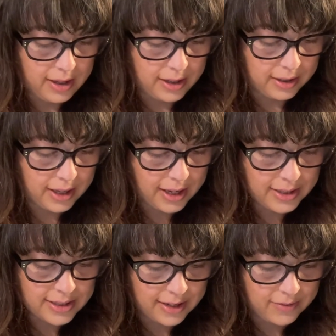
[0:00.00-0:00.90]
And
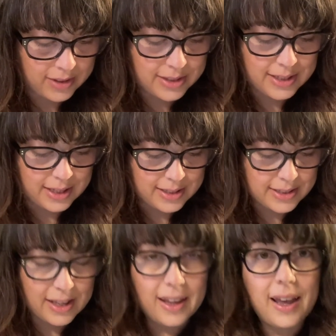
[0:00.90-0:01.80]
King David
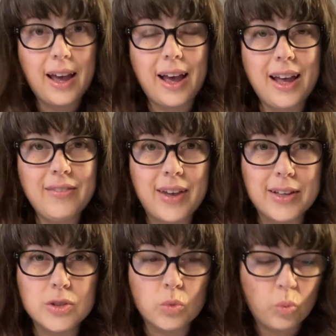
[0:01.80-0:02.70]
says, "I've
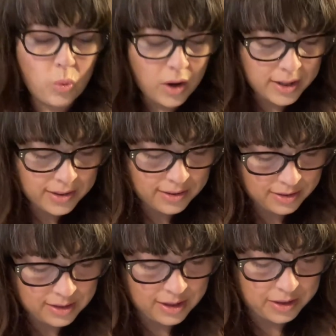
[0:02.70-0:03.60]
asked one
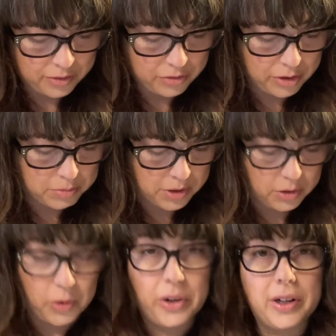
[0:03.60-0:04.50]
thing from the
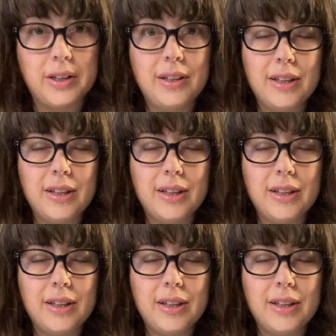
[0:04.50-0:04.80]
Lord.